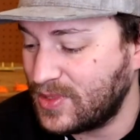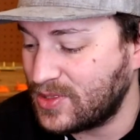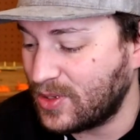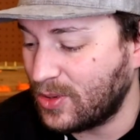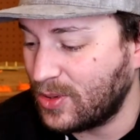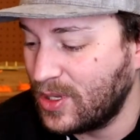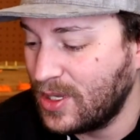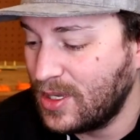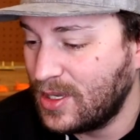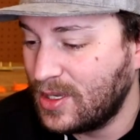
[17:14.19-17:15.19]
so
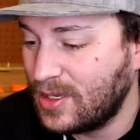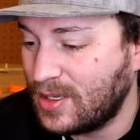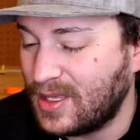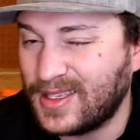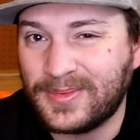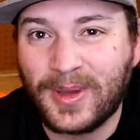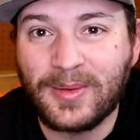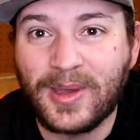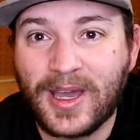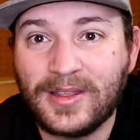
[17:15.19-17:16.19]
that's
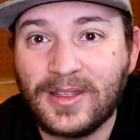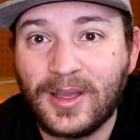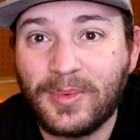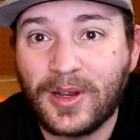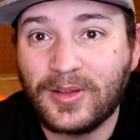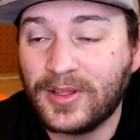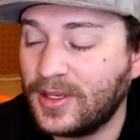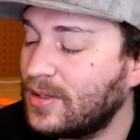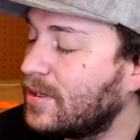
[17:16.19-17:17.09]
my bad, apparently.